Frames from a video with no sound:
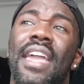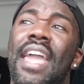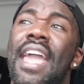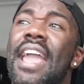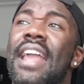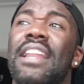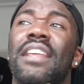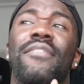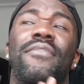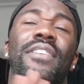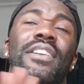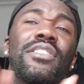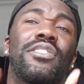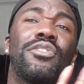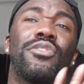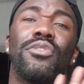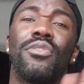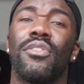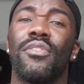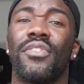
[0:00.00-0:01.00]
anything
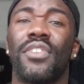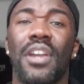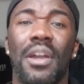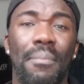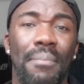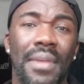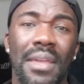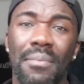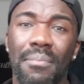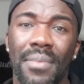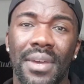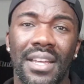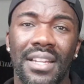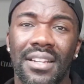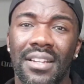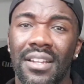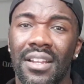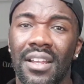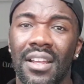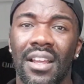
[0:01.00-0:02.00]
to do with
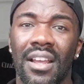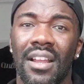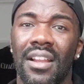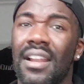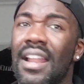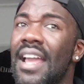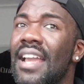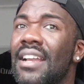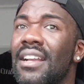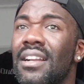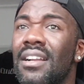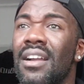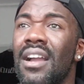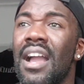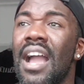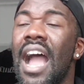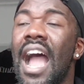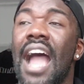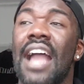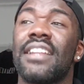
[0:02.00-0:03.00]
commitment? Like,
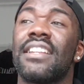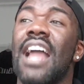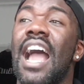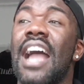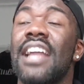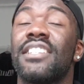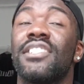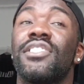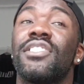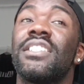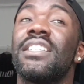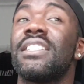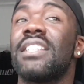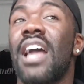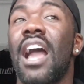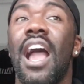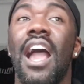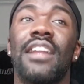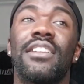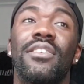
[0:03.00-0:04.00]
I
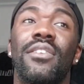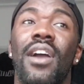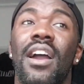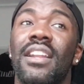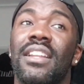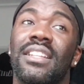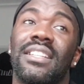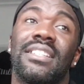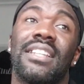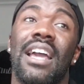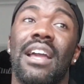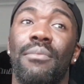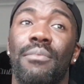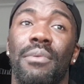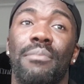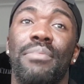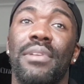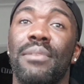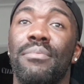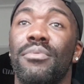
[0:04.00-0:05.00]
don't understand
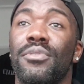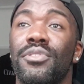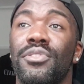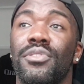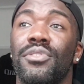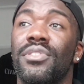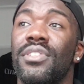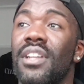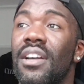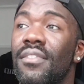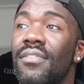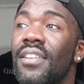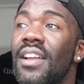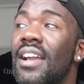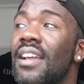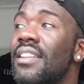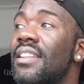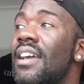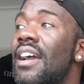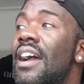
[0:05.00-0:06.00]
when people do stuff
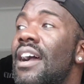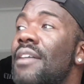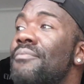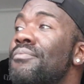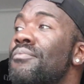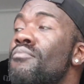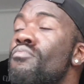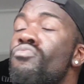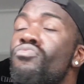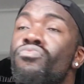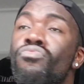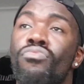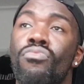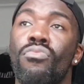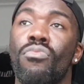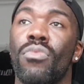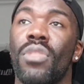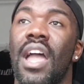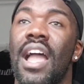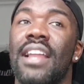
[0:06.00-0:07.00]
like that.
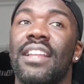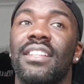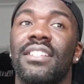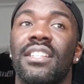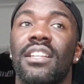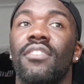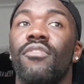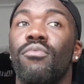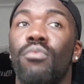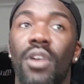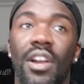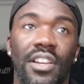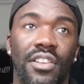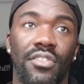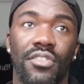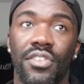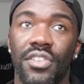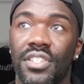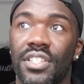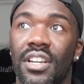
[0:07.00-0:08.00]
And instead of
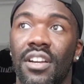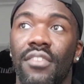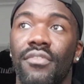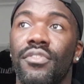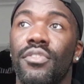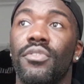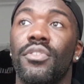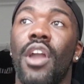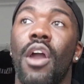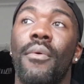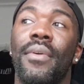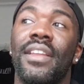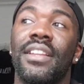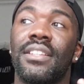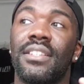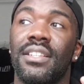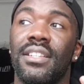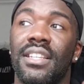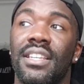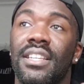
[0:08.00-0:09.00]
working on yourself, you go
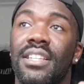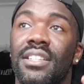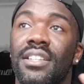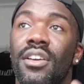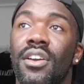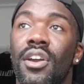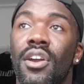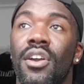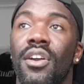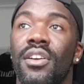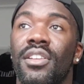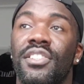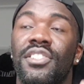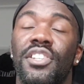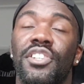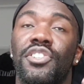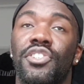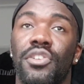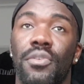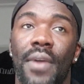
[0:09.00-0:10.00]
into these
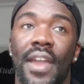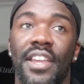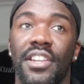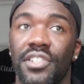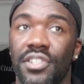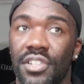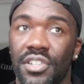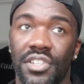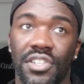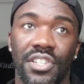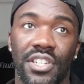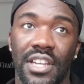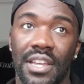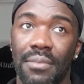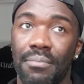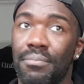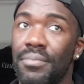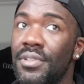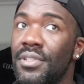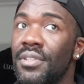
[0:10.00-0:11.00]

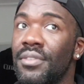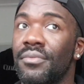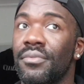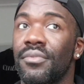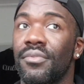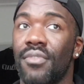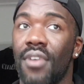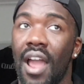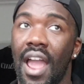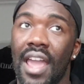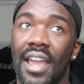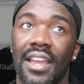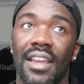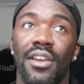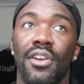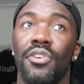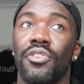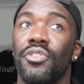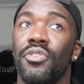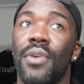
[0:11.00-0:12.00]
situationships, right?
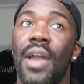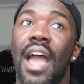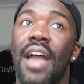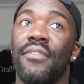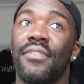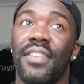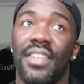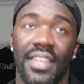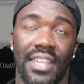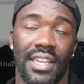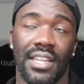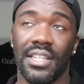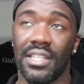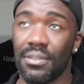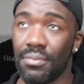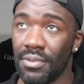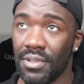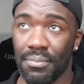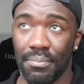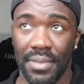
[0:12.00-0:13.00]
You have
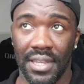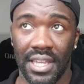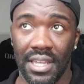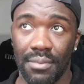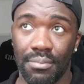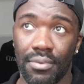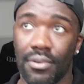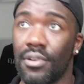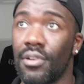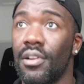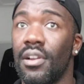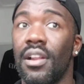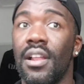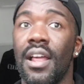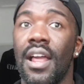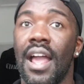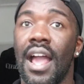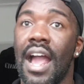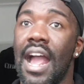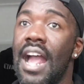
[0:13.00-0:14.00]
kids with people,
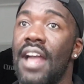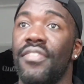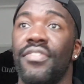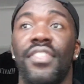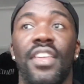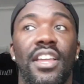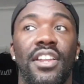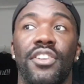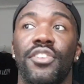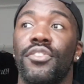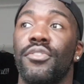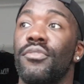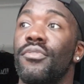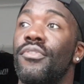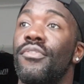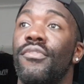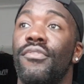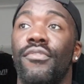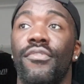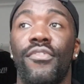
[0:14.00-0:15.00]
and then you
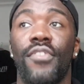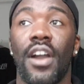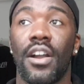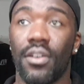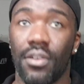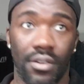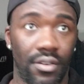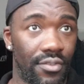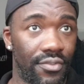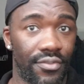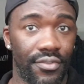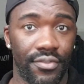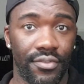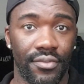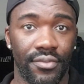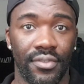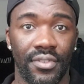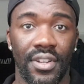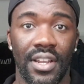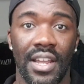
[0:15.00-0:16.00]
fuck off
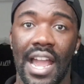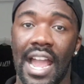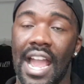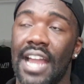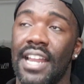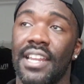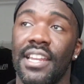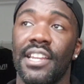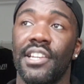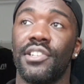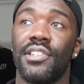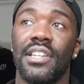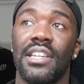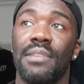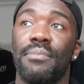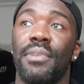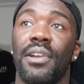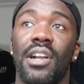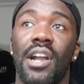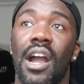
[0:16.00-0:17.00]
and
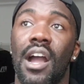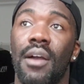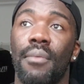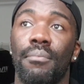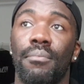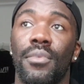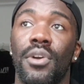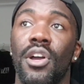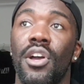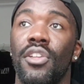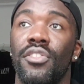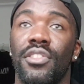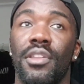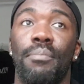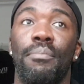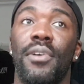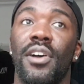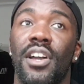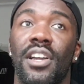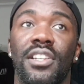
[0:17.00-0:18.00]
literally become the
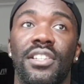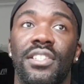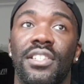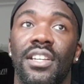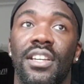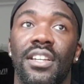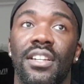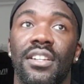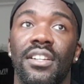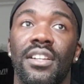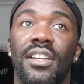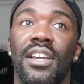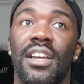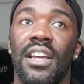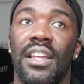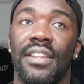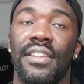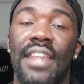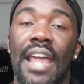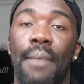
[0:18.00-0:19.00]
person
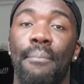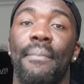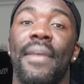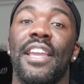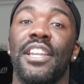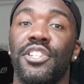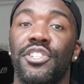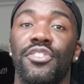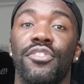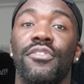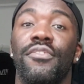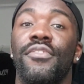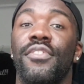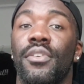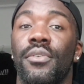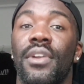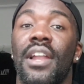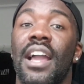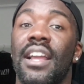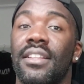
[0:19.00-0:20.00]
that made you
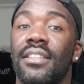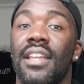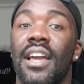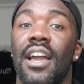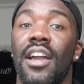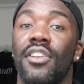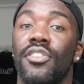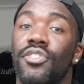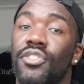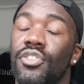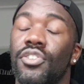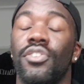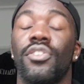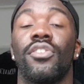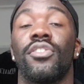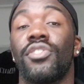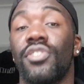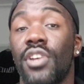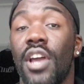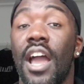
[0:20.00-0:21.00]
feel like that to
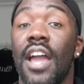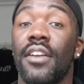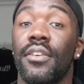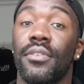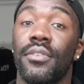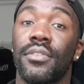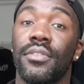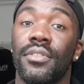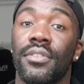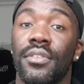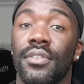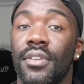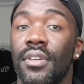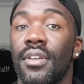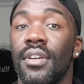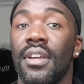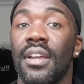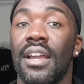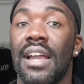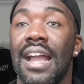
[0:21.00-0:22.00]
your child.
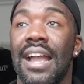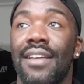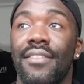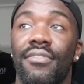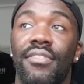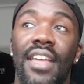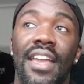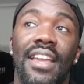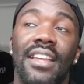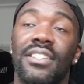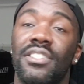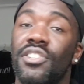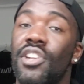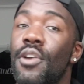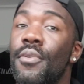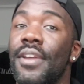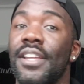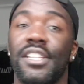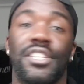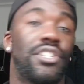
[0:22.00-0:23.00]
There's
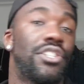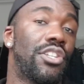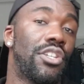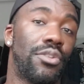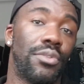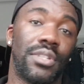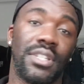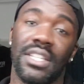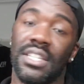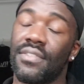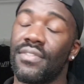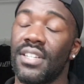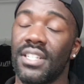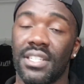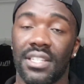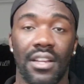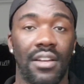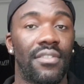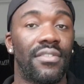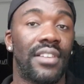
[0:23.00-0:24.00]
no excuses for
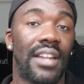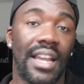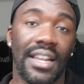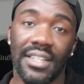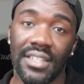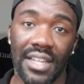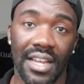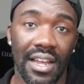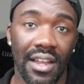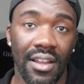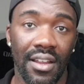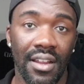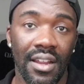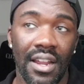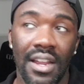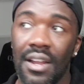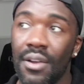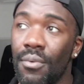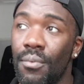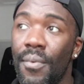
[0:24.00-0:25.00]
stuff like that.
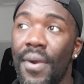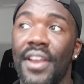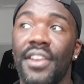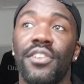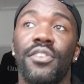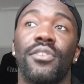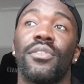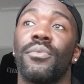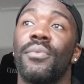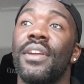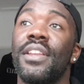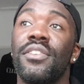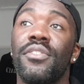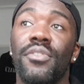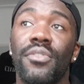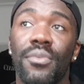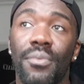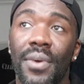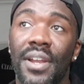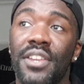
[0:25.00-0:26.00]
When you're
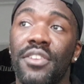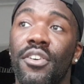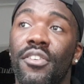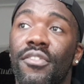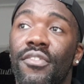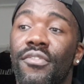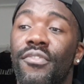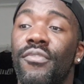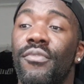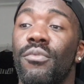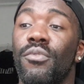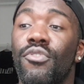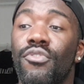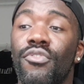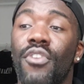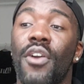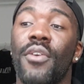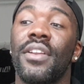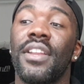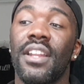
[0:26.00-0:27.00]

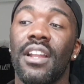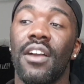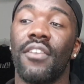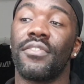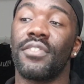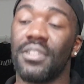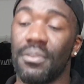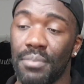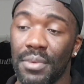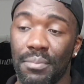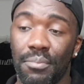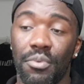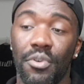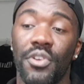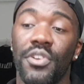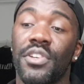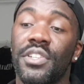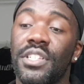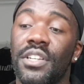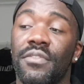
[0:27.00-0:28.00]
grown enough to be
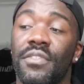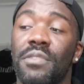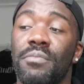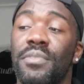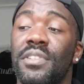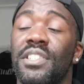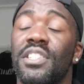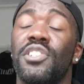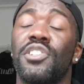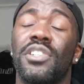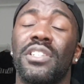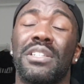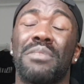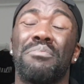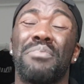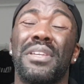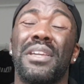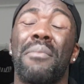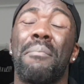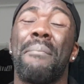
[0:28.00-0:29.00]
putting yourself in the position to
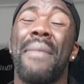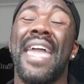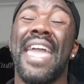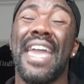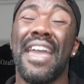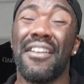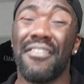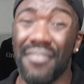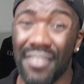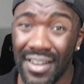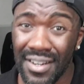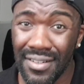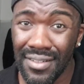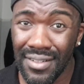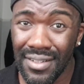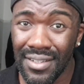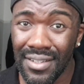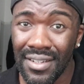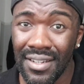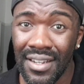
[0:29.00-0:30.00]
be a
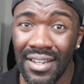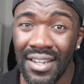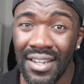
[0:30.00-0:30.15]
parent,